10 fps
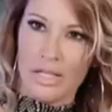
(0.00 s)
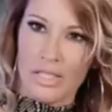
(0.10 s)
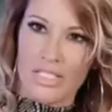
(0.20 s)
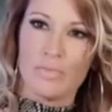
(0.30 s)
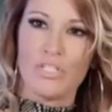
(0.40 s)

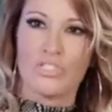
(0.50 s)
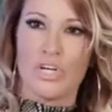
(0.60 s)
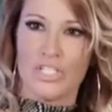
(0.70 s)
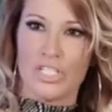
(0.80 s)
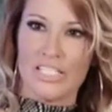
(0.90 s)
the
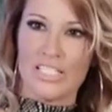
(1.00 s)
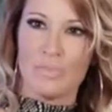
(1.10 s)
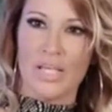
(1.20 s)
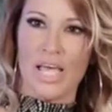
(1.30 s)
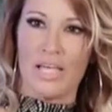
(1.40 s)
demonstrations
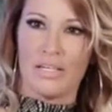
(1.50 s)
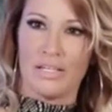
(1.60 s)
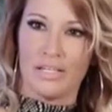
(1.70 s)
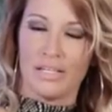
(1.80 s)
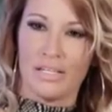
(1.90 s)
began.
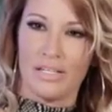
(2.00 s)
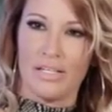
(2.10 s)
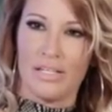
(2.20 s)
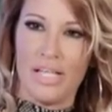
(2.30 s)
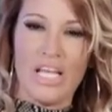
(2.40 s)

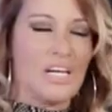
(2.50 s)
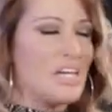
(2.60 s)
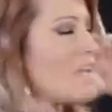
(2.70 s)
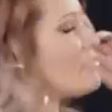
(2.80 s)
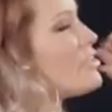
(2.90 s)

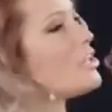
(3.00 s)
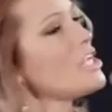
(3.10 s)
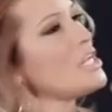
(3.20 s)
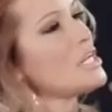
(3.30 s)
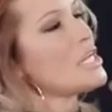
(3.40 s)
Never
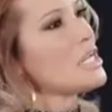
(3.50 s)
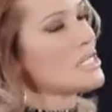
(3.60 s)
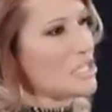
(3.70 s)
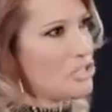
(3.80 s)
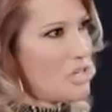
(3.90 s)
in
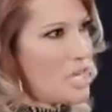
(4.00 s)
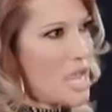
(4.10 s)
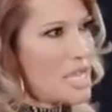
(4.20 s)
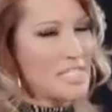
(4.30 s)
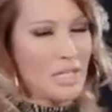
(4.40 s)
history has